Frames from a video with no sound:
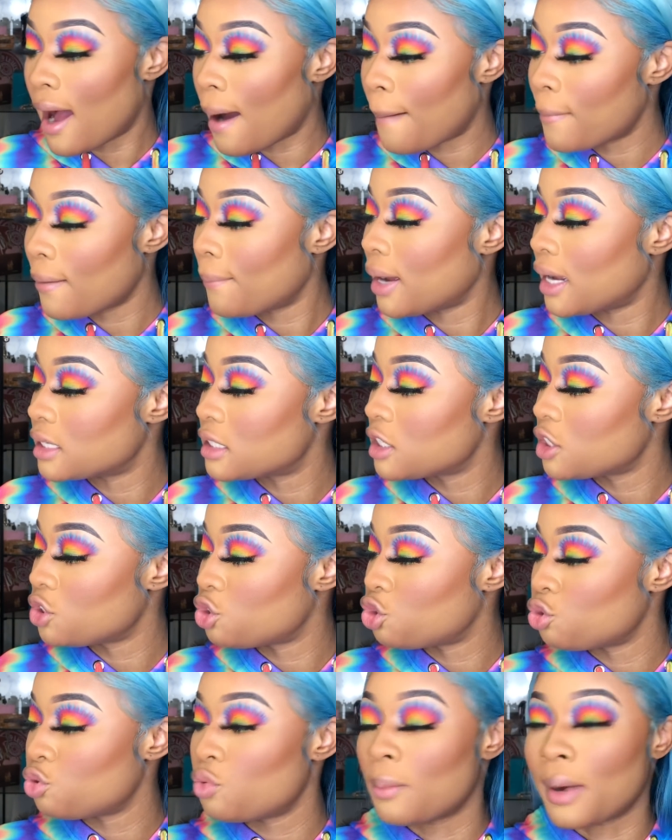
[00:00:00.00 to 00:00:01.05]
I'm about to
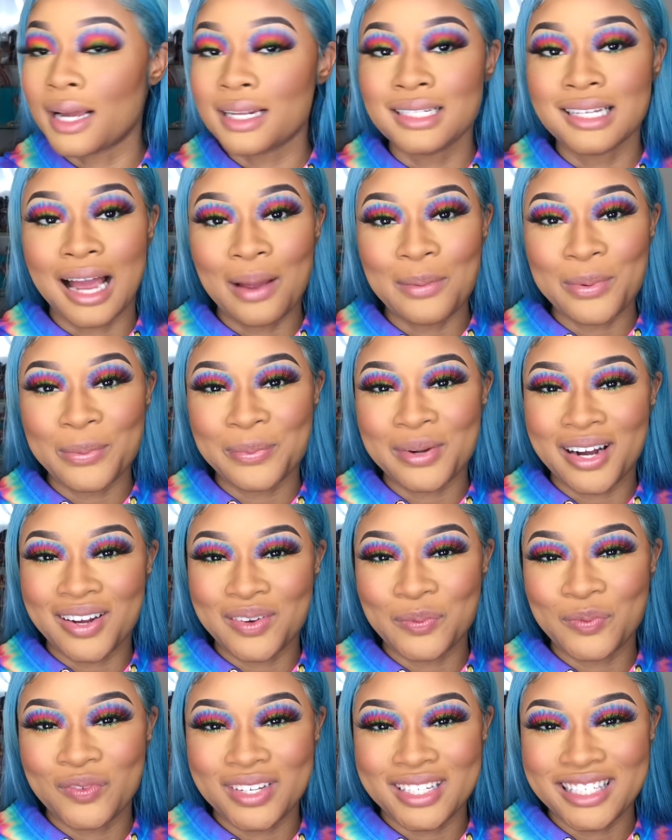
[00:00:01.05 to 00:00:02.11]
do my Diamond Bomb